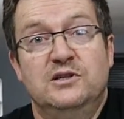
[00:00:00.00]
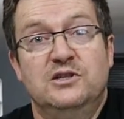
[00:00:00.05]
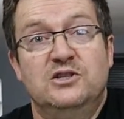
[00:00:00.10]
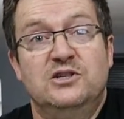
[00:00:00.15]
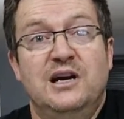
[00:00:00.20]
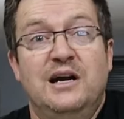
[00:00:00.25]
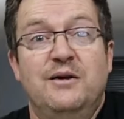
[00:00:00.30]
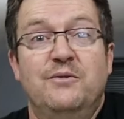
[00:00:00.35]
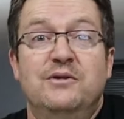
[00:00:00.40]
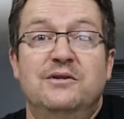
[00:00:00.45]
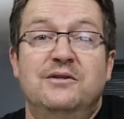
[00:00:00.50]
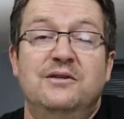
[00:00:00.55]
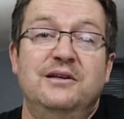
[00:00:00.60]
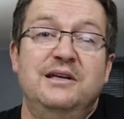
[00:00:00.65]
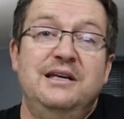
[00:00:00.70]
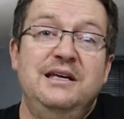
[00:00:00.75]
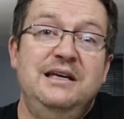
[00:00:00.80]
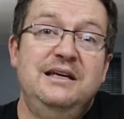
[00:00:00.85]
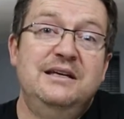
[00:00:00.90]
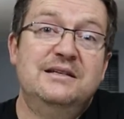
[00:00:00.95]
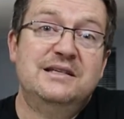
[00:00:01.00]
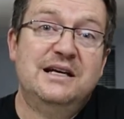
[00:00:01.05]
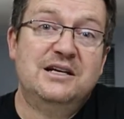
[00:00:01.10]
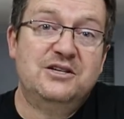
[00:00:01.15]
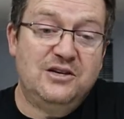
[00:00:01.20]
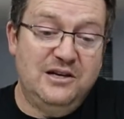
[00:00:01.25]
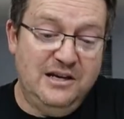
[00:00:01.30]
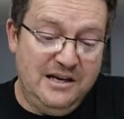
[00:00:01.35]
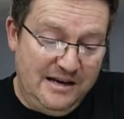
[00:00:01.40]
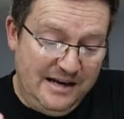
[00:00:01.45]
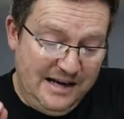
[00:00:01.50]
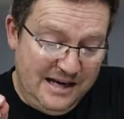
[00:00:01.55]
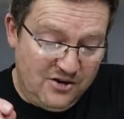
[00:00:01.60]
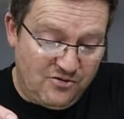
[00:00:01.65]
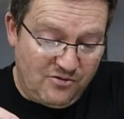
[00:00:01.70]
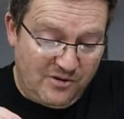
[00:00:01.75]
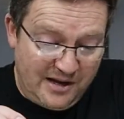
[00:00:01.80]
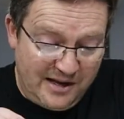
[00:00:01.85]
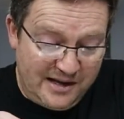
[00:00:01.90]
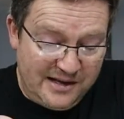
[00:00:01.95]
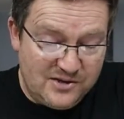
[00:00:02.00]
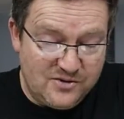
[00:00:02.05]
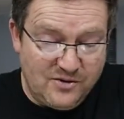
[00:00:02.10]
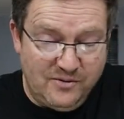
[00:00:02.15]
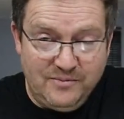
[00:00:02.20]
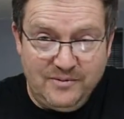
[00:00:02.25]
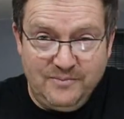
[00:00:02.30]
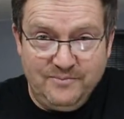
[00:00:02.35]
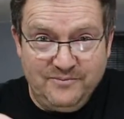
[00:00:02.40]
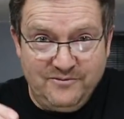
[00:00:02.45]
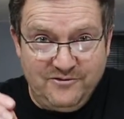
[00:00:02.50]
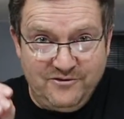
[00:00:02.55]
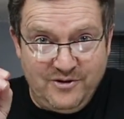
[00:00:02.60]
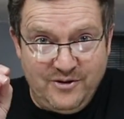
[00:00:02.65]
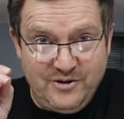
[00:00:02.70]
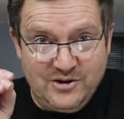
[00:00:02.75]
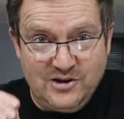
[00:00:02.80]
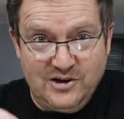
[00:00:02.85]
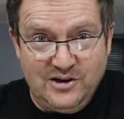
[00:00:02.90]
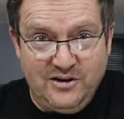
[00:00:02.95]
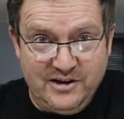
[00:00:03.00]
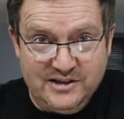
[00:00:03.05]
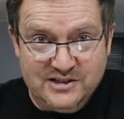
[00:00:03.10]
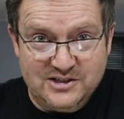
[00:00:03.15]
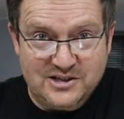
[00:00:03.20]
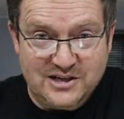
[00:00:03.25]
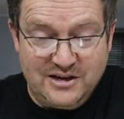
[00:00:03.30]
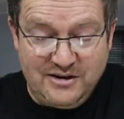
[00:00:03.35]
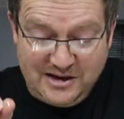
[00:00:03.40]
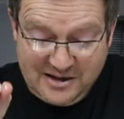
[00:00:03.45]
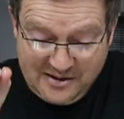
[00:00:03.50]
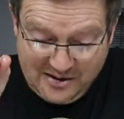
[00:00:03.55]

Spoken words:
to Jared that he is actually literally, he's got very good eyes, Jared.